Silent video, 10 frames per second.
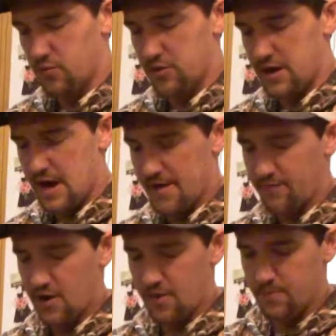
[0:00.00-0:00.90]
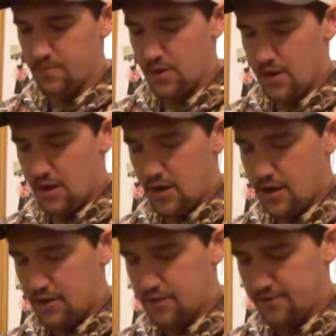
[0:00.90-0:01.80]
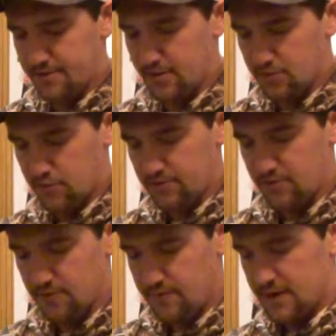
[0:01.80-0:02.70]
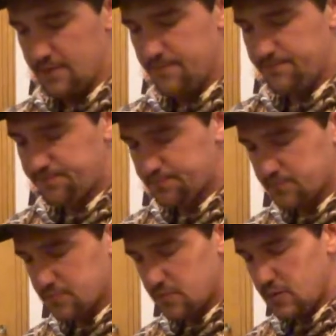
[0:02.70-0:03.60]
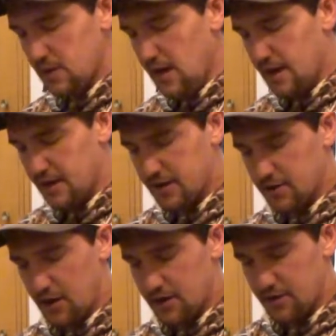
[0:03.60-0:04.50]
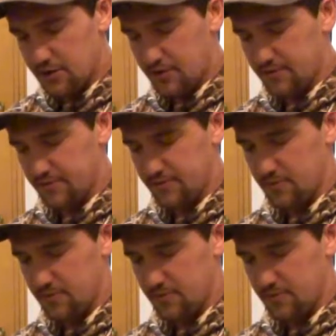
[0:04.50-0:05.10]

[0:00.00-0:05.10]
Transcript: 1.5 cup in the single serving. I like a lot of onions, and